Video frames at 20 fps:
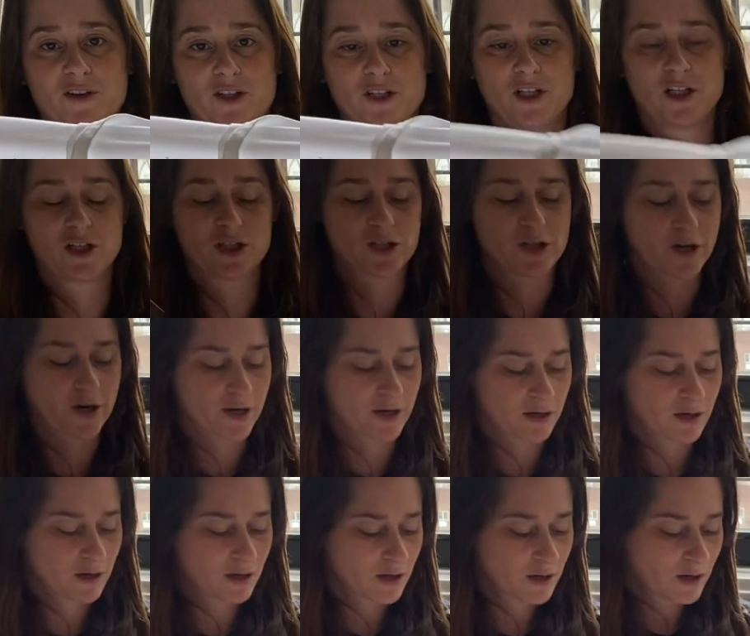the t-shirt,
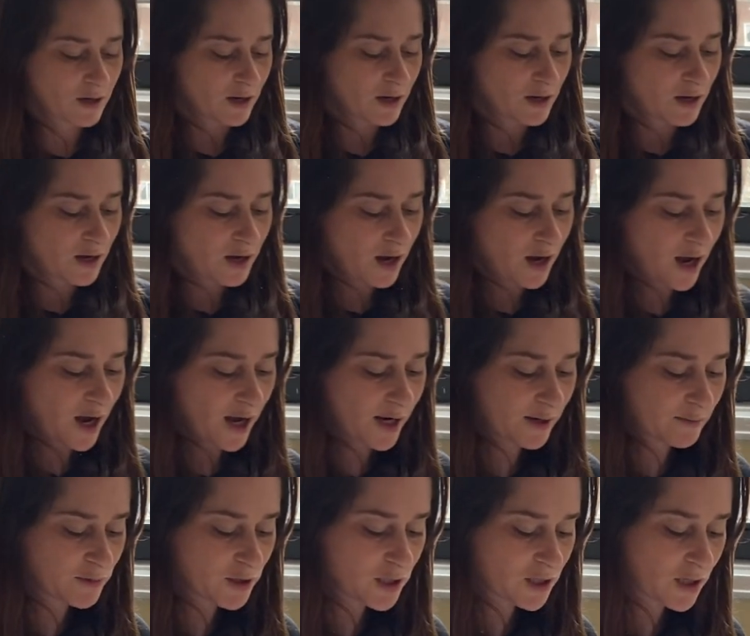and
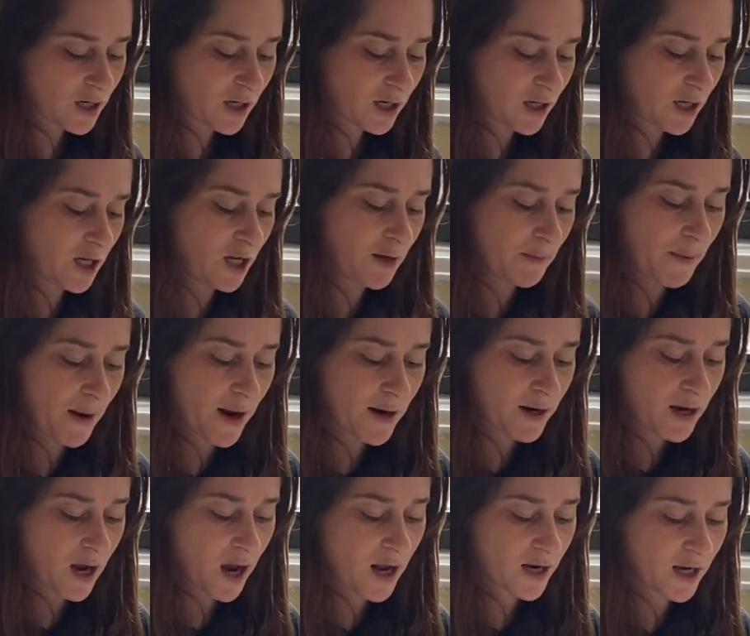I'm just going to keep on
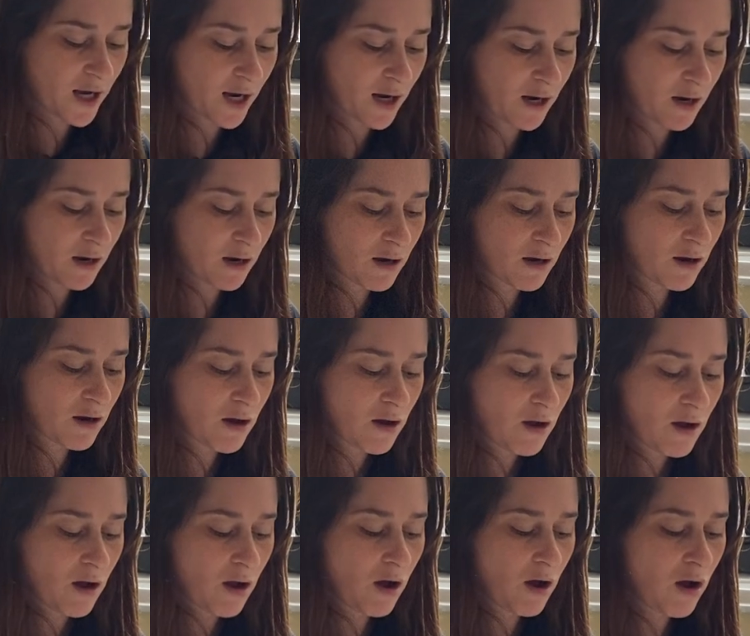cutting
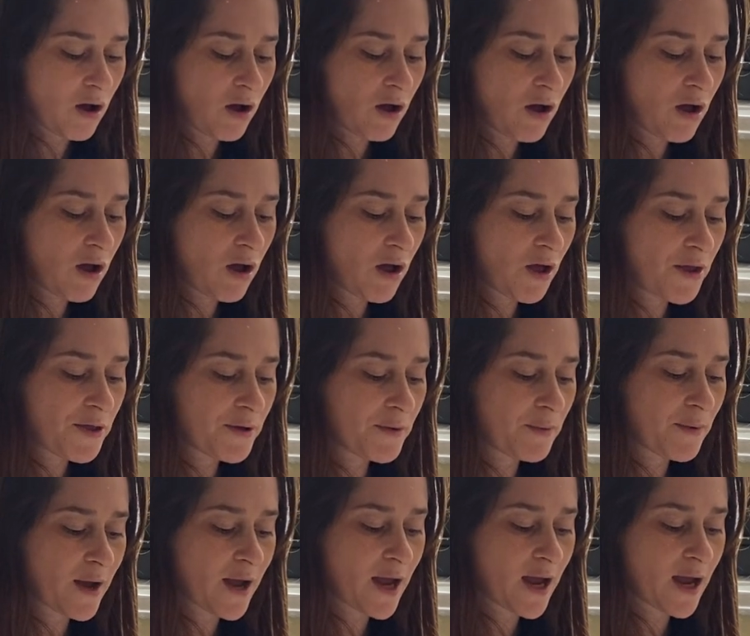all the
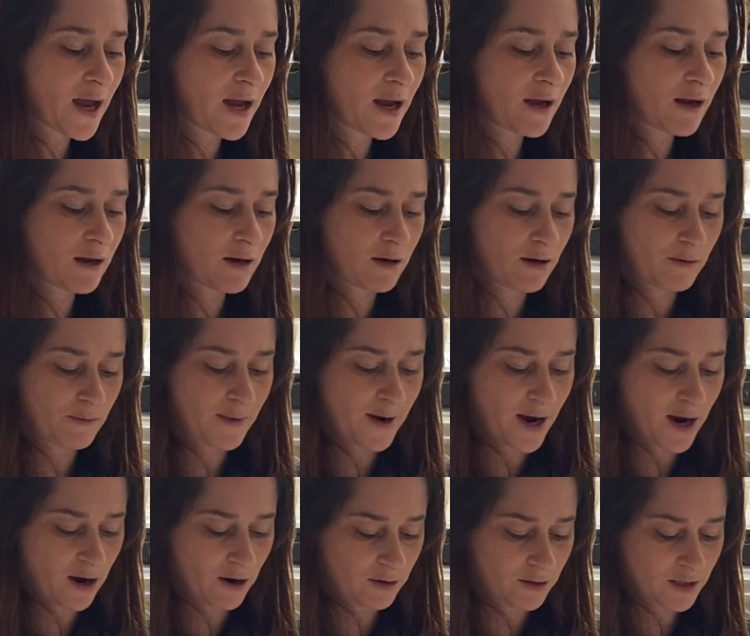way
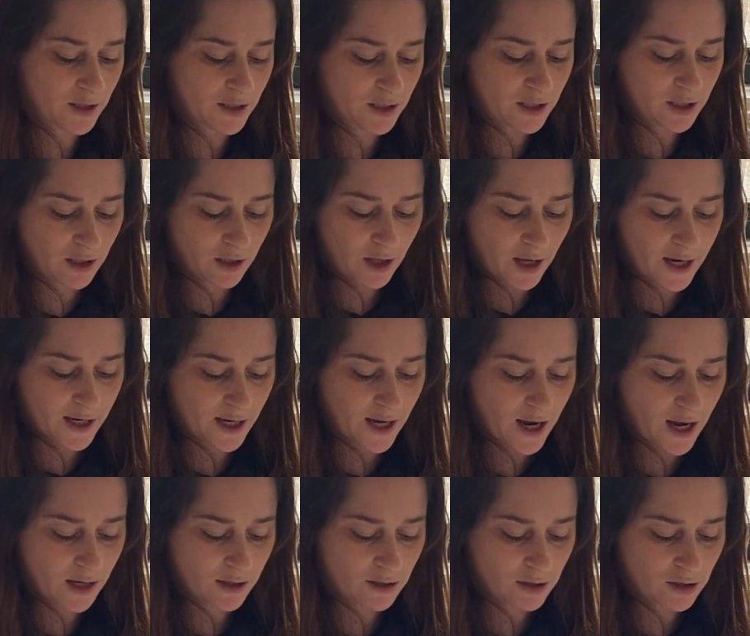around until I
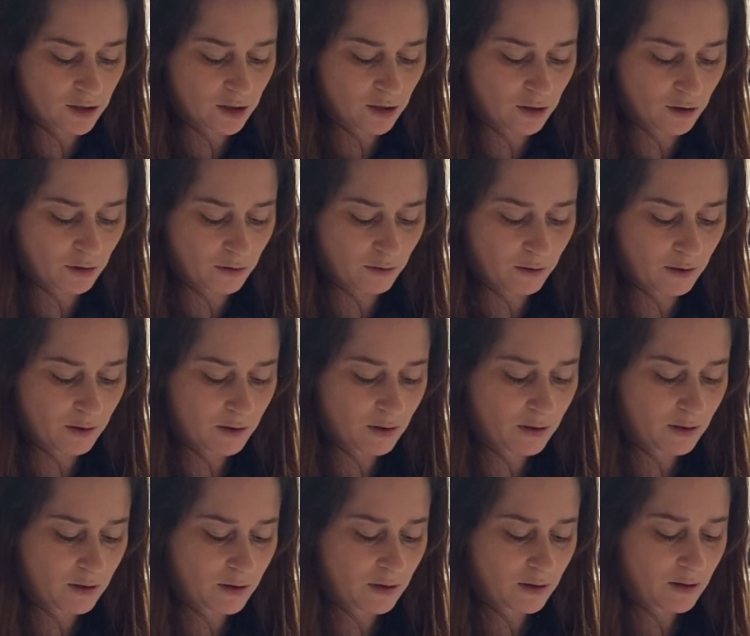get to
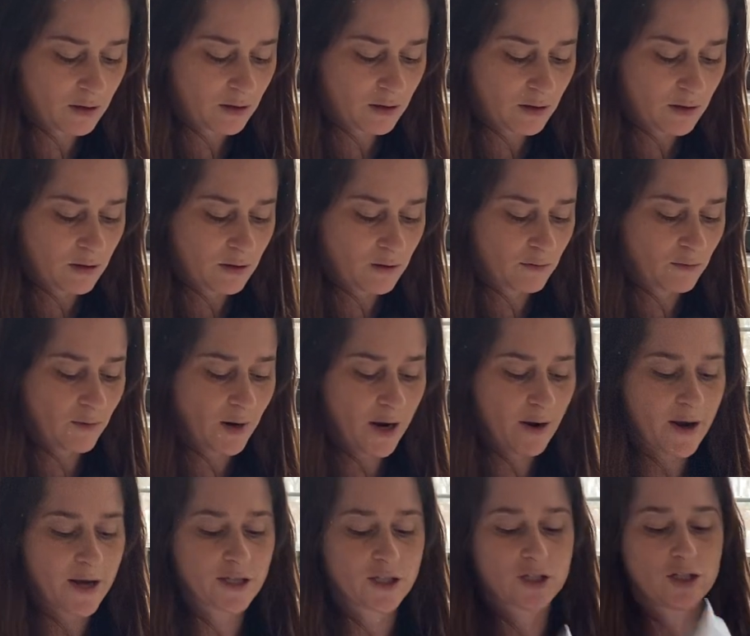where
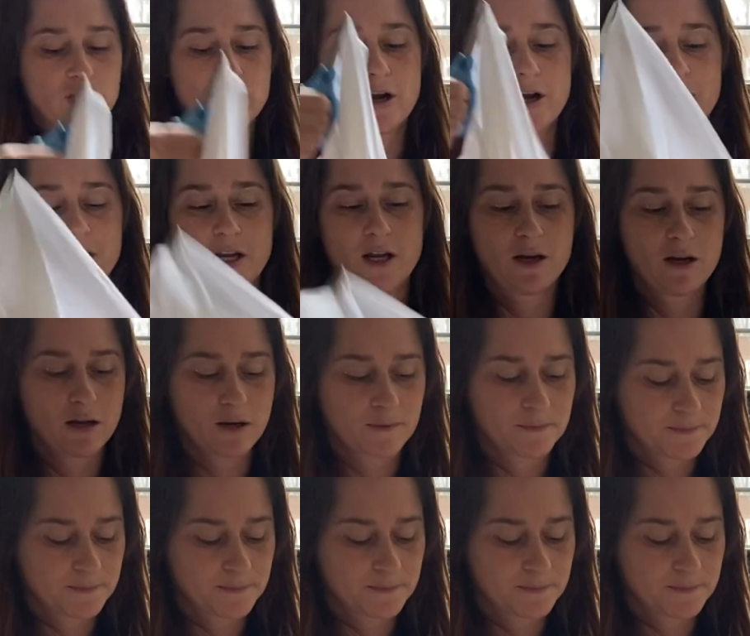I started.